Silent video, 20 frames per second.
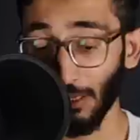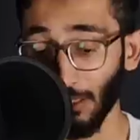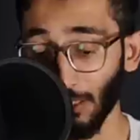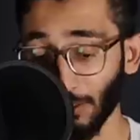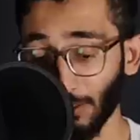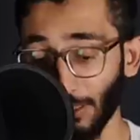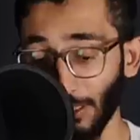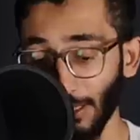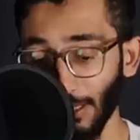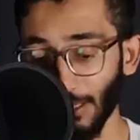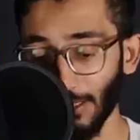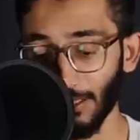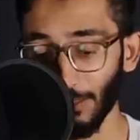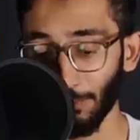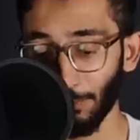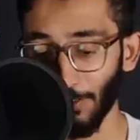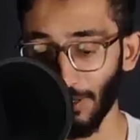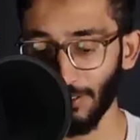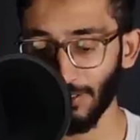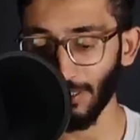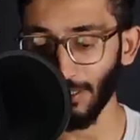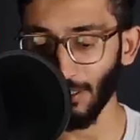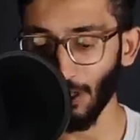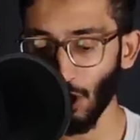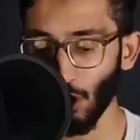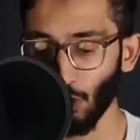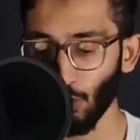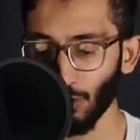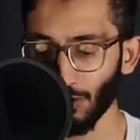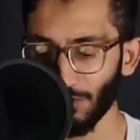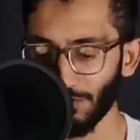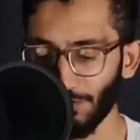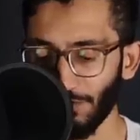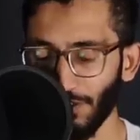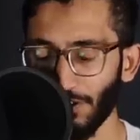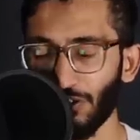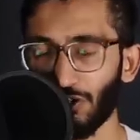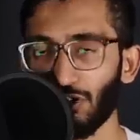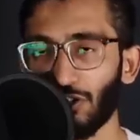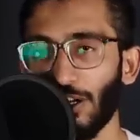Lucky is a person whose
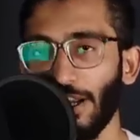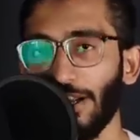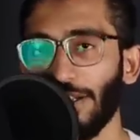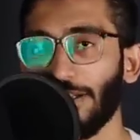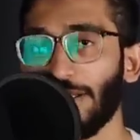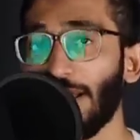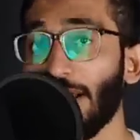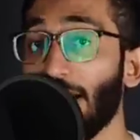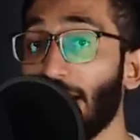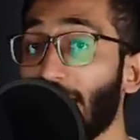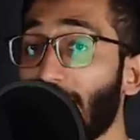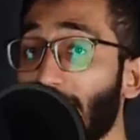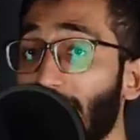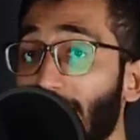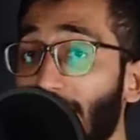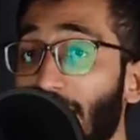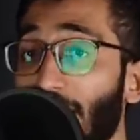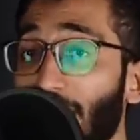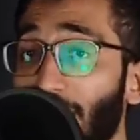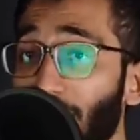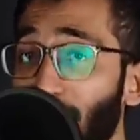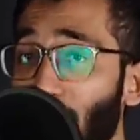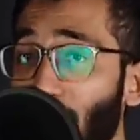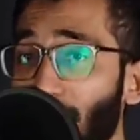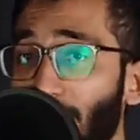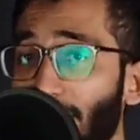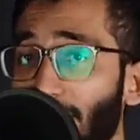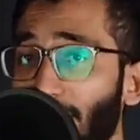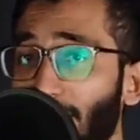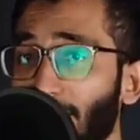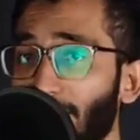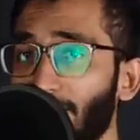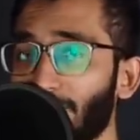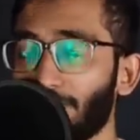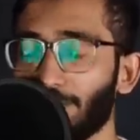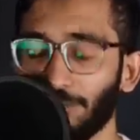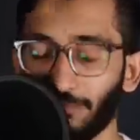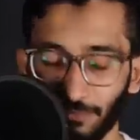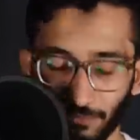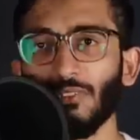first child is a daughter.
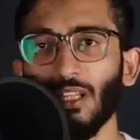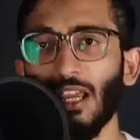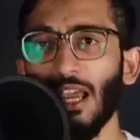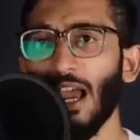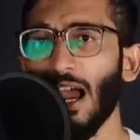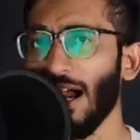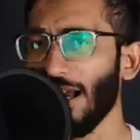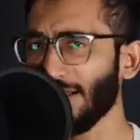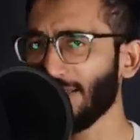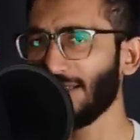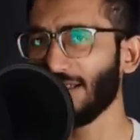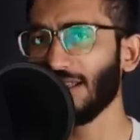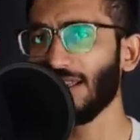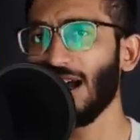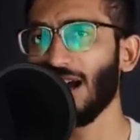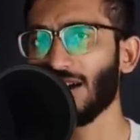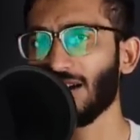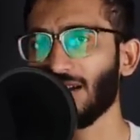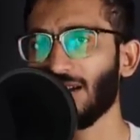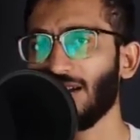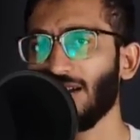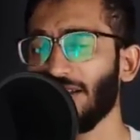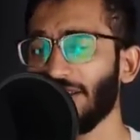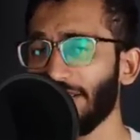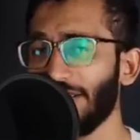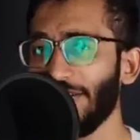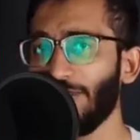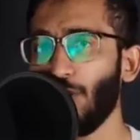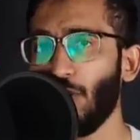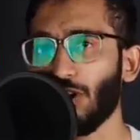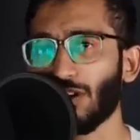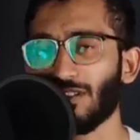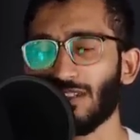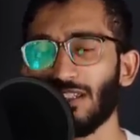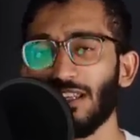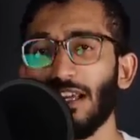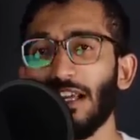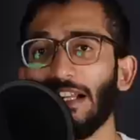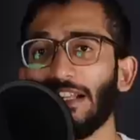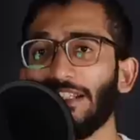And talak, divorce.
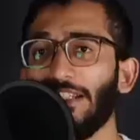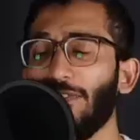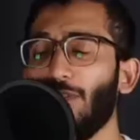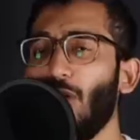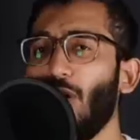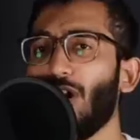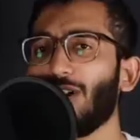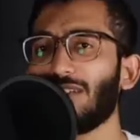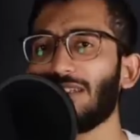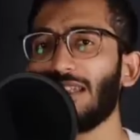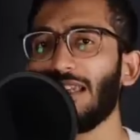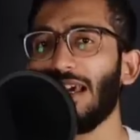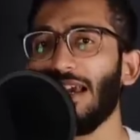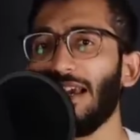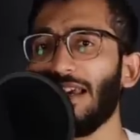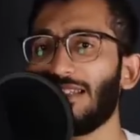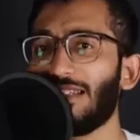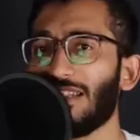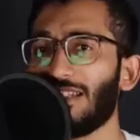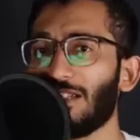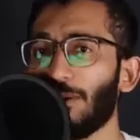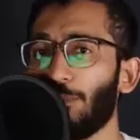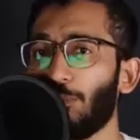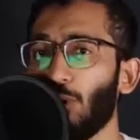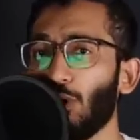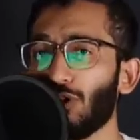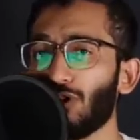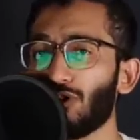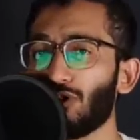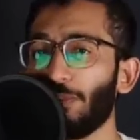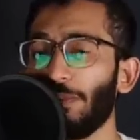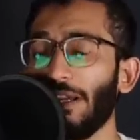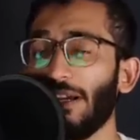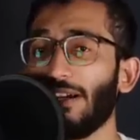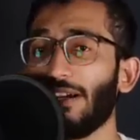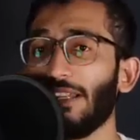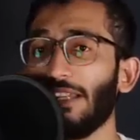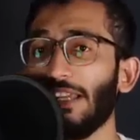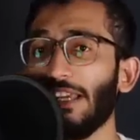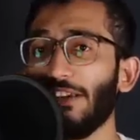Divorce is supposed to be
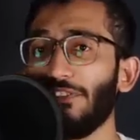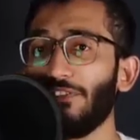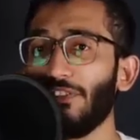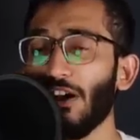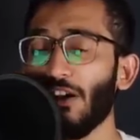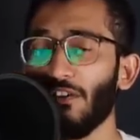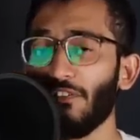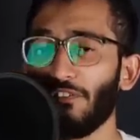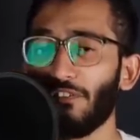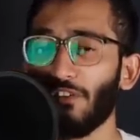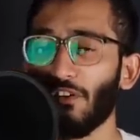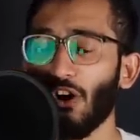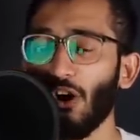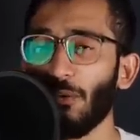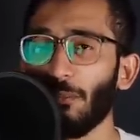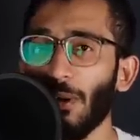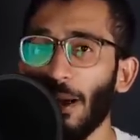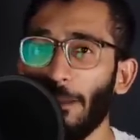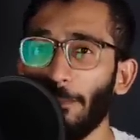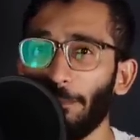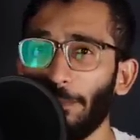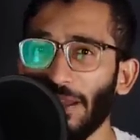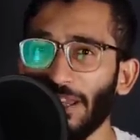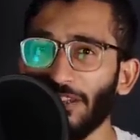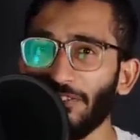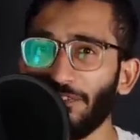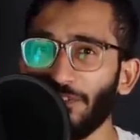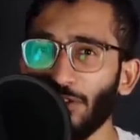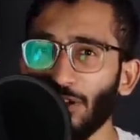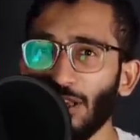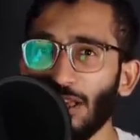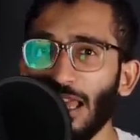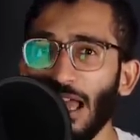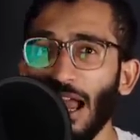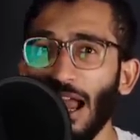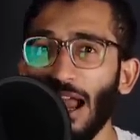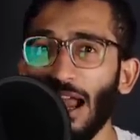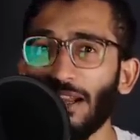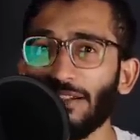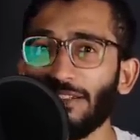a relief from painful
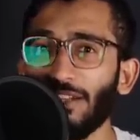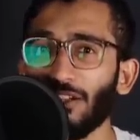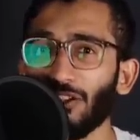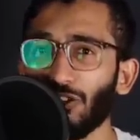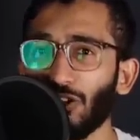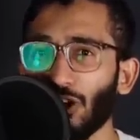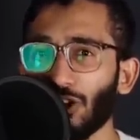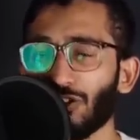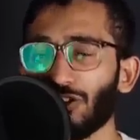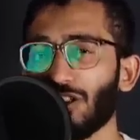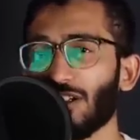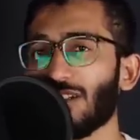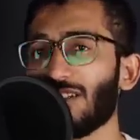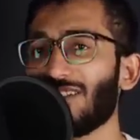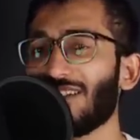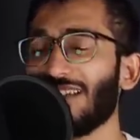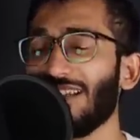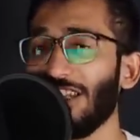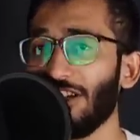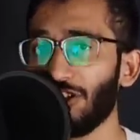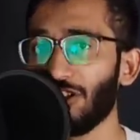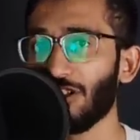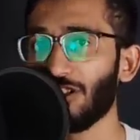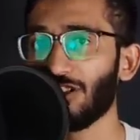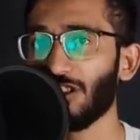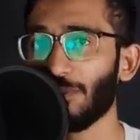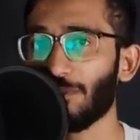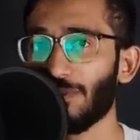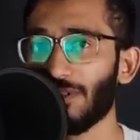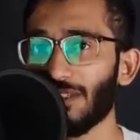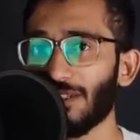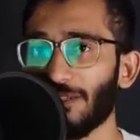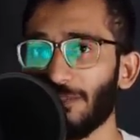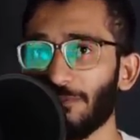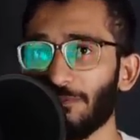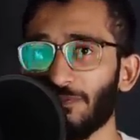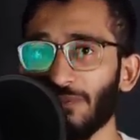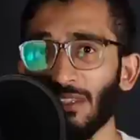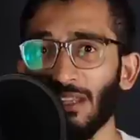and torturous relationships.